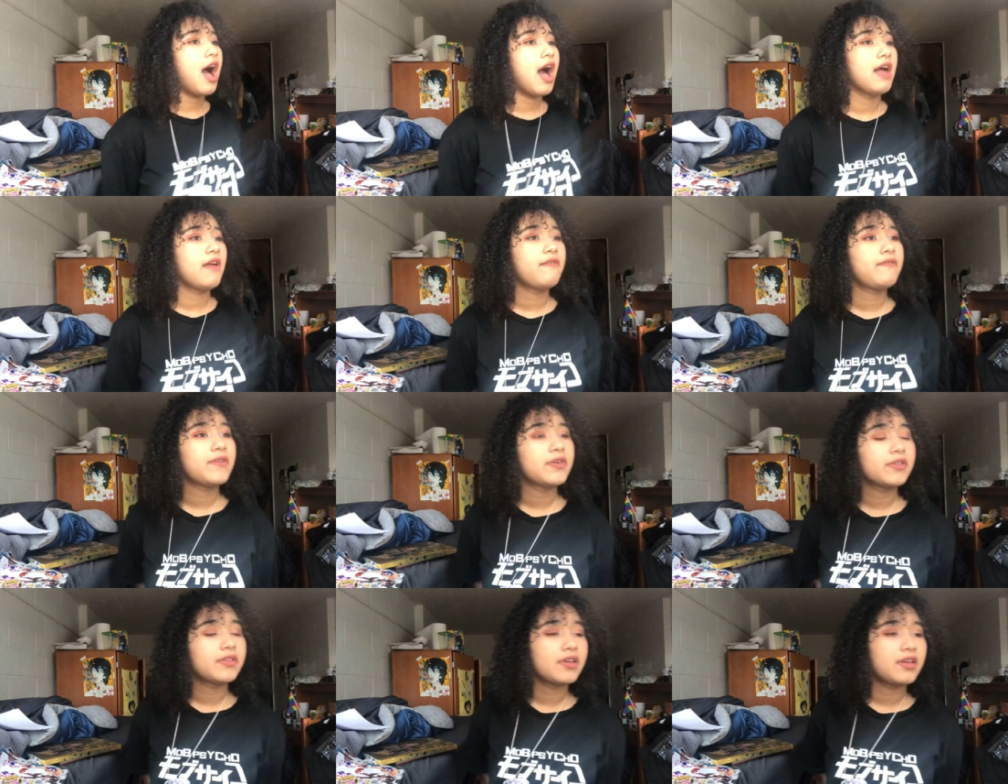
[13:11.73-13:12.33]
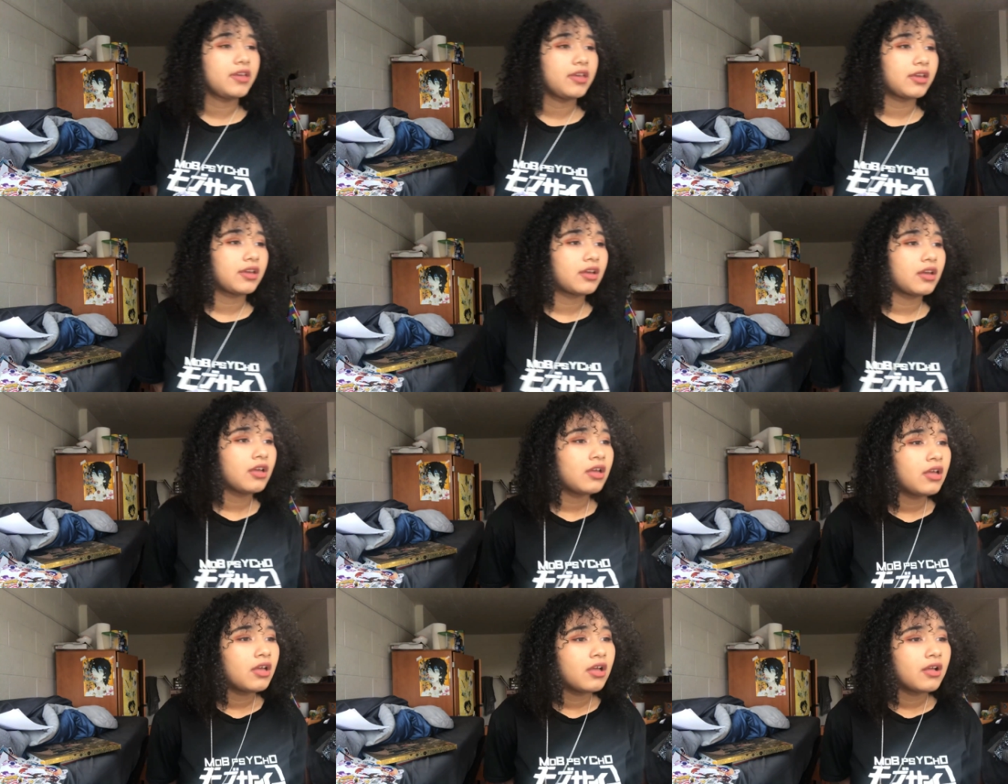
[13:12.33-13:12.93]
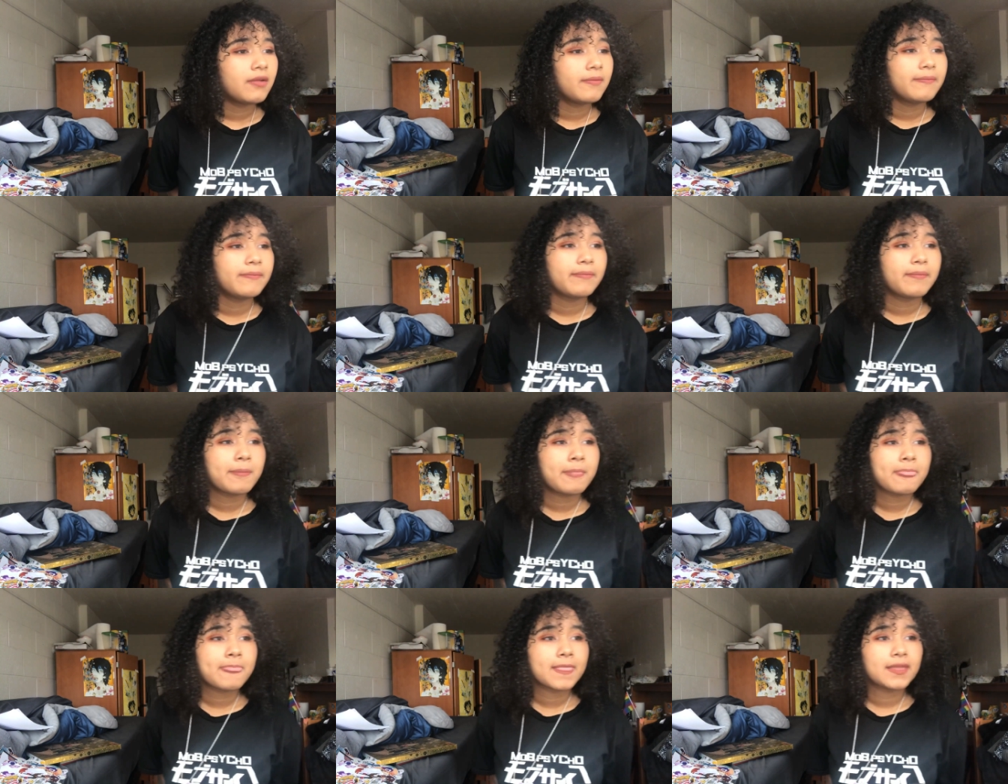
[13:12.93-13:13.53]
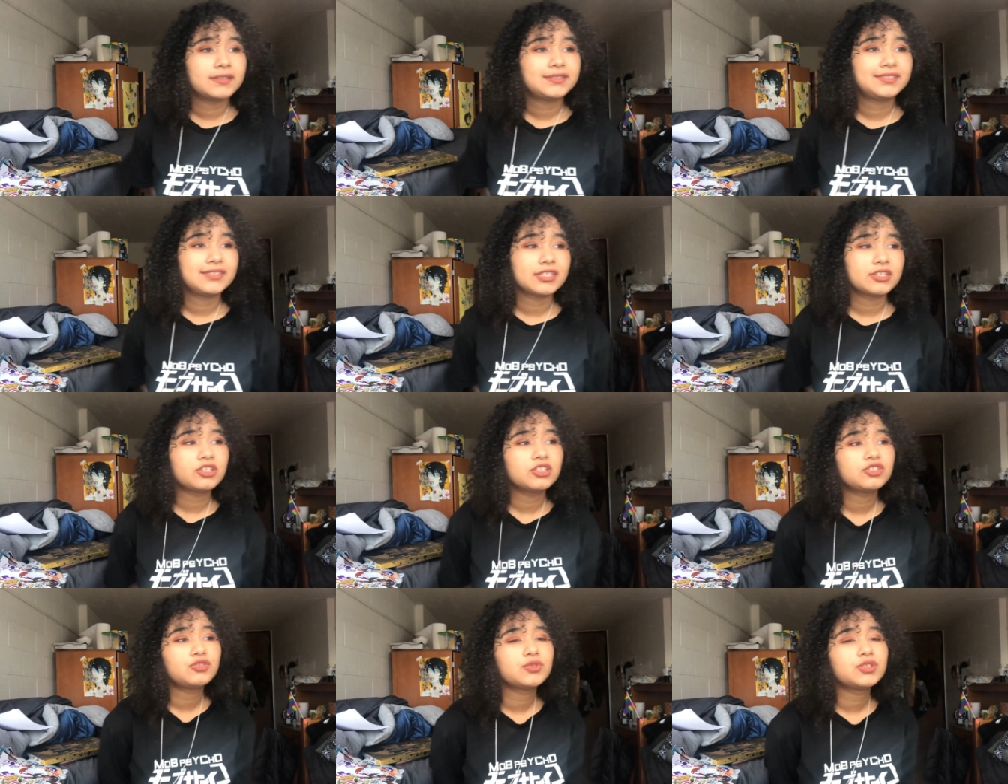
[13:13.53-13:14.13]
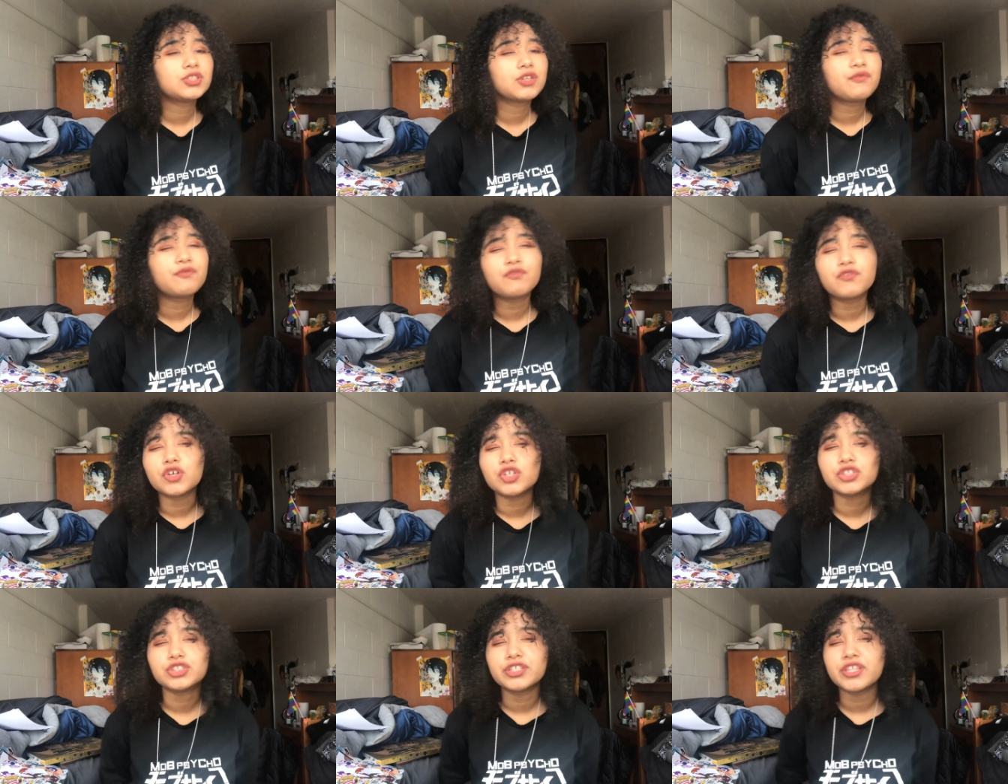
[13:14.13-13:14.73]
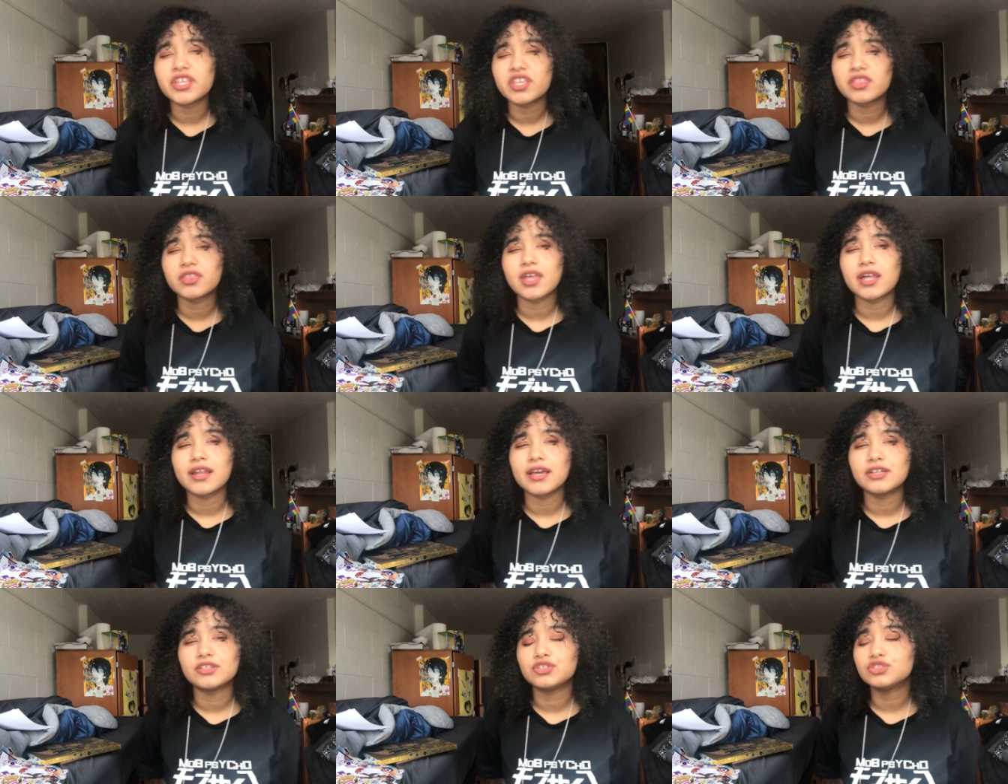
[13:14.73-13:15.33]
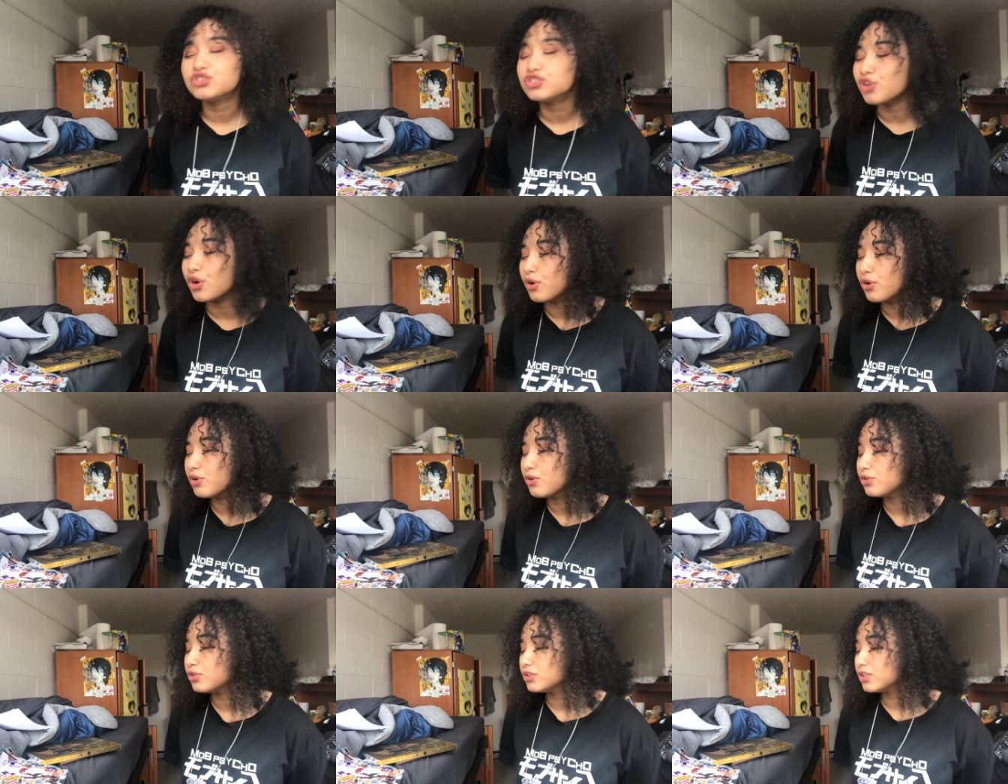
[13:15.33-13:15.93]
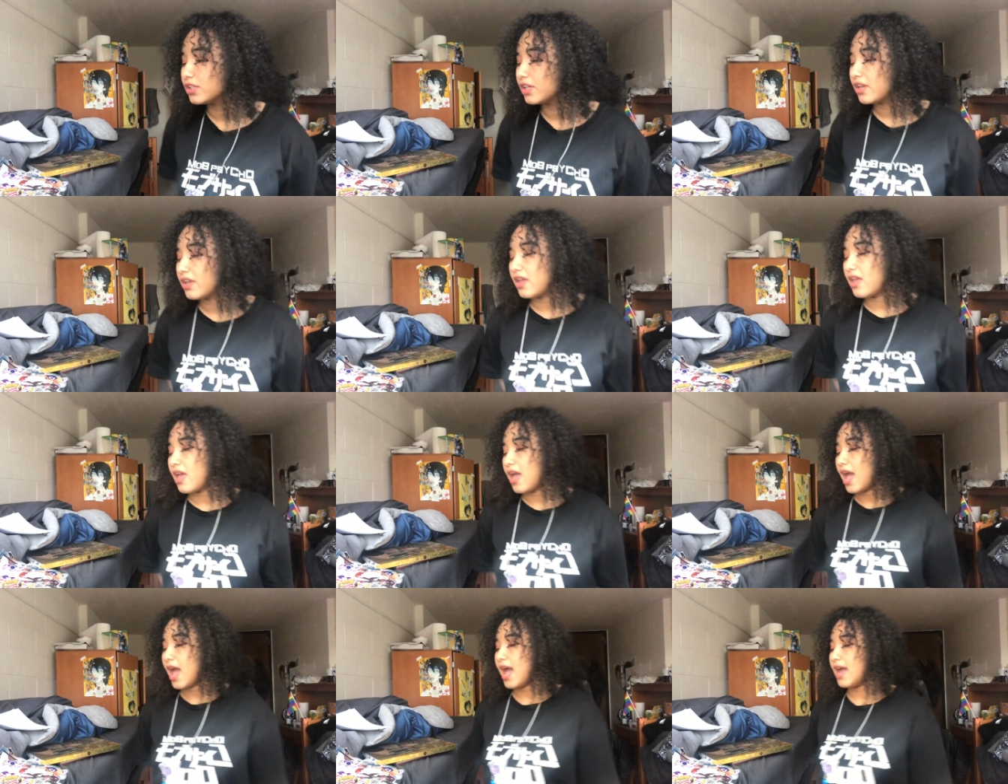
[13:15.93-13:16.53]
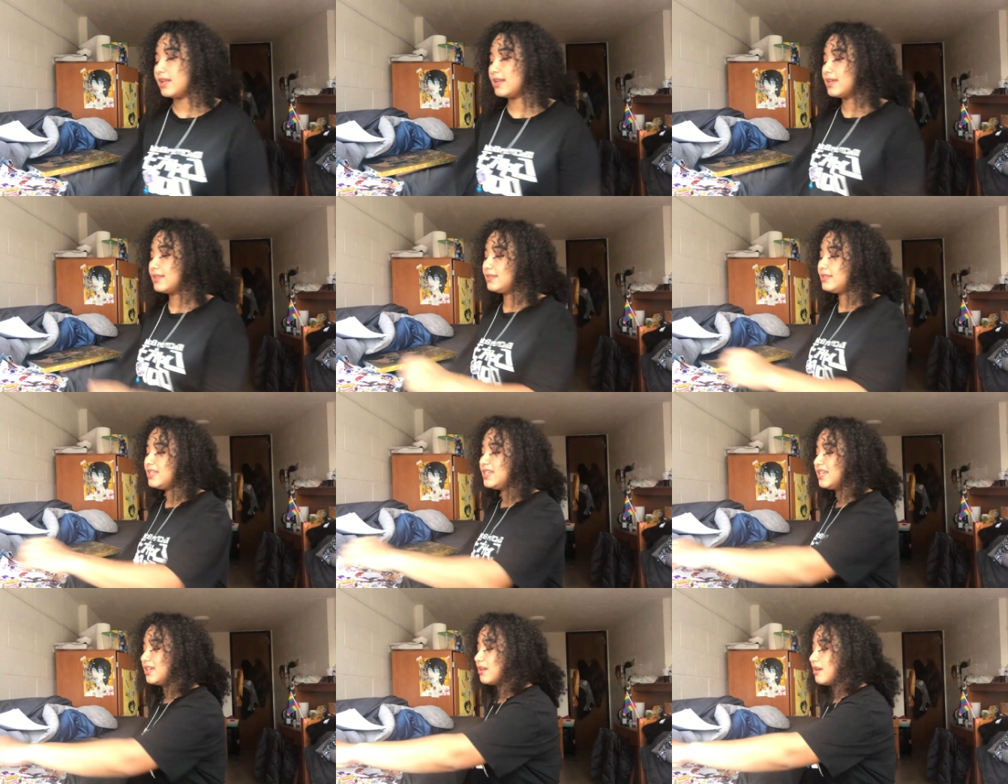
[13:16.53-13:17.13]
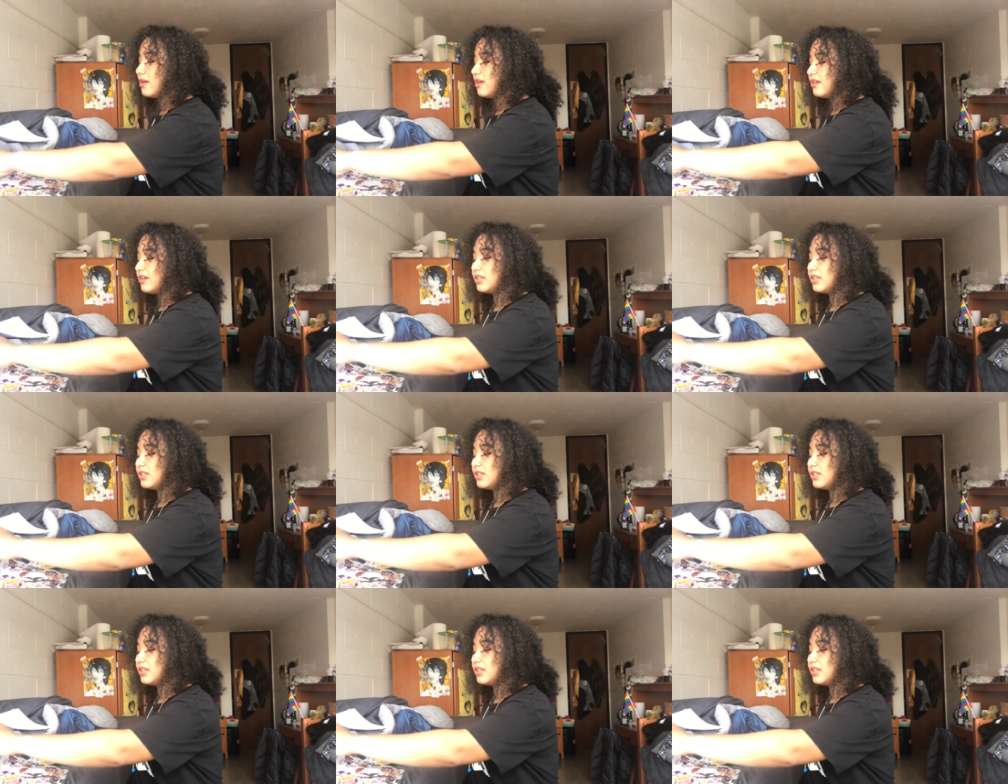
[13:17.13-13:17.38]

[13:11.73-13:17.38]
I feel like stickers was the first thing that I sold, and I think